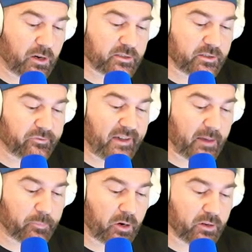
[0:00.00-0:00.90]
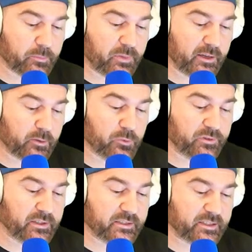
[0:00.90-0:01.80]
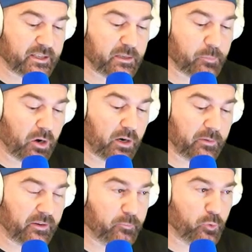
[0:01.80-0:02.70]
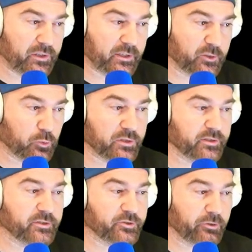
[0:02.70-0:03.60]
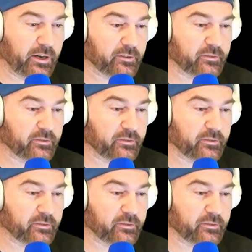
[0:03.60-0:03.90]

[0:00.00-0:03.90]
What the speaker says: the fat part of the pick with the skinny part pointing towards the string.